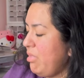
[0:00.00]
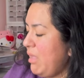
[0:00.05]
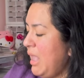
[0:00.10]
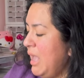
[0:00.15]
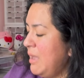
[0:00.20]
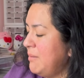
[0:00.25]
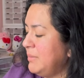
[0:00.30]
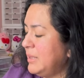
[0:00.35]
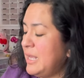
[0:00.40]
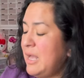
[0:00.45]

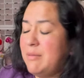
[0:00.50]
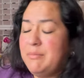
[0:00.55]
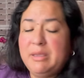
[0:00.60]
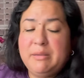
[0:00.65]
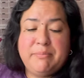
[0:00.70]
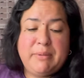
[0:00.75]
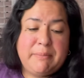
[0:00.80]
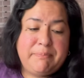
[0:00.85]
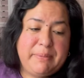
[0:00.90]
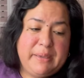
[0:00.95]
I'm coming,
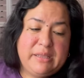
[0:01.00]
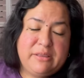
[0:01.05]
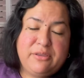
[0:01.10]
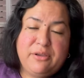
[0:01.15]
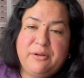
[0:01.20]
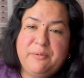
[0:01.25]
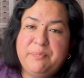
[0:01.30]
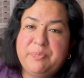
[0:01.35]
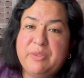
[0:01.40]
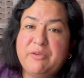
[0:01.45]

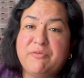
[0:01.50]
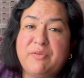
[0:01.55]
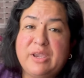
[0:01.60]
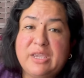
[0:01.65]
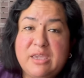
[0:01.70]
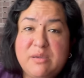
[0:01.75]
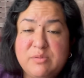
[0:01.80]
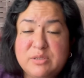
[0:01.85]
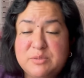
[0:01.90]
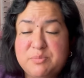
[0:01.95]
papito.
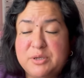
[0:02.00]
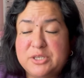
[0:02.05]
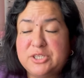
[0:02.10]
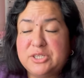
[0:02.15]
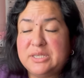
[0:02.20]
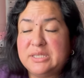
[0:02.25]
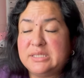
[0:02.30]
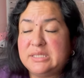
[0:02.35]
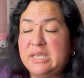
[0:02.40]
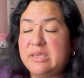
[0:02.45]
Frankie was
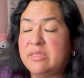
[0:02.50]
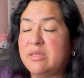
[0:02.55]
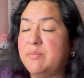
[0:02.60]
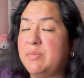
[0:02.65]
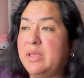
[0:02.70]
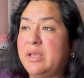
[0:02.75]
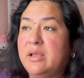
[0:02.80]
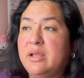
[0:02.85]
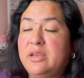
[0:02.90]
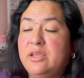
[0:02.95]
brushing his teeth. I'm
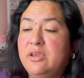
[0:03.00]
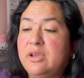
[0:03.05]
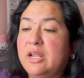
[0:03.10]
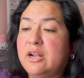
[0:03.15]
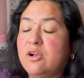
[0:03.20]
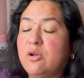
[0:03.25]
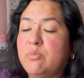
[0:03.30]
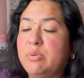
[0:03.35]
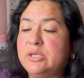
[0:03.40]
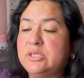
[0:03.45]
like, honey, you gotta
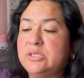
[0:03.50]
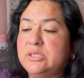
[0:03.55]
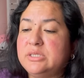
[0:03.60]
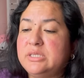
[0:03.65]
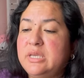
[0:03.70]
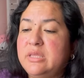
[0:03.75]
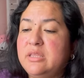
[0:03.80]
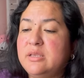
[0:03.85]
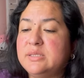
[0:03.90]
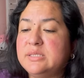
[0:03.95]
go brush your
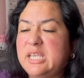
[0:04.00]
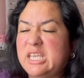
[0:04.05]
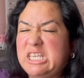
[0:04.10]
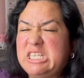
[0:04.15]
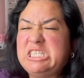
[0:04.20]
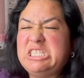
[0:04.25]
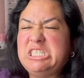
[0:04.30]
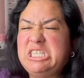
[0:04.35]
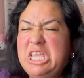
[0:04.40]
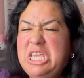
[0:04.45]
teeth. He was like,
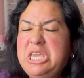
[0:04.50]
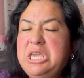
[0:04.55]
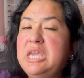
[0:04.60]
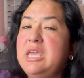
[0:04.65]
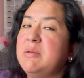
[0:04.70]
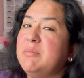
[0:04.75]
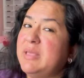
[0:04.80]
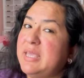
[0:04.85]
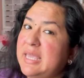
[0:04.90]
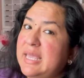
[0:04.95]
stinky.
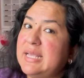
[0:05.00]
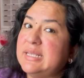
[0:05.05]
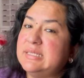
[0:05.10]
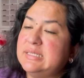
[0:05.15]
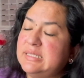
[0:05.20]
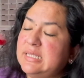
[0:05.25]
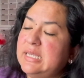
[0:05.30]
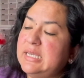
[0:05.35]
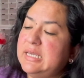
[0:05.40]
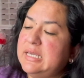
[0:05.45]
I'm like, yes,
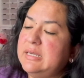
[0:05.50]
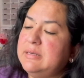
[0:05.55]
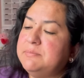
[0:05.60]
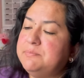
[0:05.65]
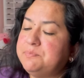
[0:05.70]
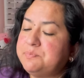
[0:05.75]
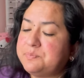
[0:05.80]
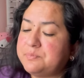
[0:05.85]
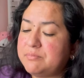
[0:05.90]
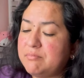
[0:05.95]
yeah, stinky.
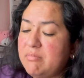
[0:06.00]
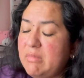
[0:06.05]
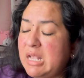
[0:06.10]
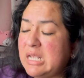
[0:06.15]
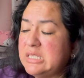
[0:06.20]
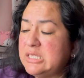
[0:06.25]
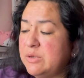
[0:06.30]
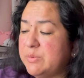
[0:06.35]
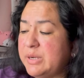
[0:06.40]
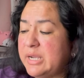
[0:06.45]

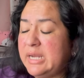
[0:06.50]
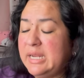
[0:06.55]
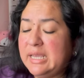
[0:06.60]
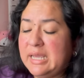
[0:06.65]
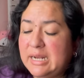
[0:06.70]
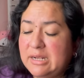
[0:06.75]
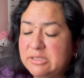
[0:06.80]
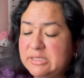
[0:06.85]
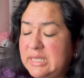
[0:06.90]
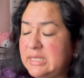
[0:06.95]
So we're gonna
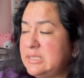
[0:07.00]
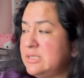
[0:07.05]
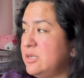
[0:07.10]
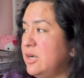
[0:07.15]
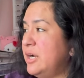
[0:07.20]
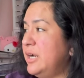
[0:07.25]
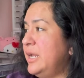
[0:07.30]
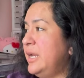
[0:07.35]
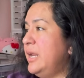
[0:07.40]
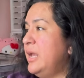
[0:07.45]
get our day
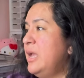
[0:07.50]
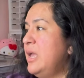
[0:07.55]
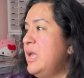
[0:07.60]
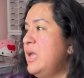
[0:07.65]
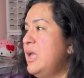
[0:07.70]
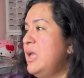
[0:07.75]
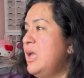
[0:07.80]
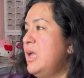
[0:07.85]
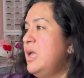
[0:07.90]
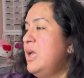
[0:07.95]
started.
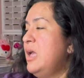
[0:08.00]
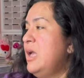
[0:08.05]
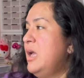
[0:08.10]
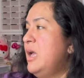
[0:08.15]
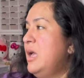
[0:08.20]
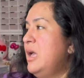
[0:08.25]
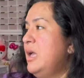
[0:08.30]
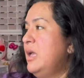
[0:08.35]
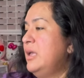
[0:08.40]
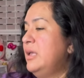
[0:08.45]

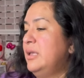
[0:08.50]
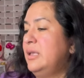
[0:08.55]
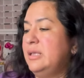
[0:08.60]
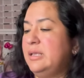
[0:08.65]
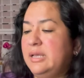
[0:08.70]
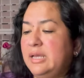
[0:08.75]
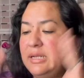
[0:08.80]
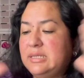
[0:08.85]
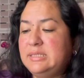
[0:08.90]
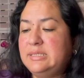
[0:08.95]

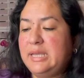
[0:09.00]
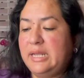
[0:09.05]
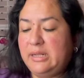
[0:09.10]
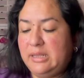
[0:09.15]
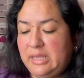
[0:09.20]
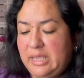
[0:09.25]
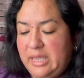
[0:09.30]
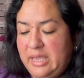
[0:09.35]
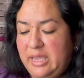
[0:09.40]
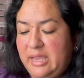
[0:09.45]
Gonna
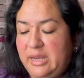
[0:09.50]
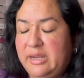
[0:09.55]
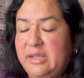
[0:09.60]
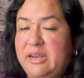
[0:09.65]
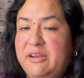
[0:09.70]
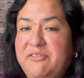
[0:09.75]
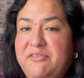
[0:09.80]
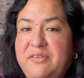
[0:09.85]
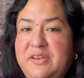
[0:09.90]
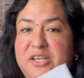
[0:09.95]
settle in.
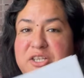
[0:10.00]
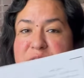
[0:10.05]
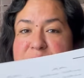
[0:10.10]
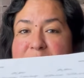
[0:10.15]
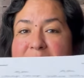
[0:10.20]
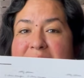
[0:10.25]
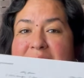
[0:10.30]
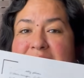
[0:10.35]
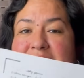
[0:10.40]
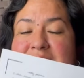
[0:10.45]
Gonna finish
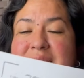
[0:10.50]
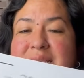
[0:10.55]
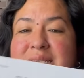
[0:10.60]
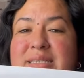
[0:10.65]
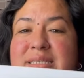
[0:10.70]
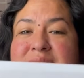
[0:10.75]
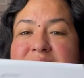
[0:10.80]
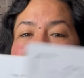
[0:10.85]
patties.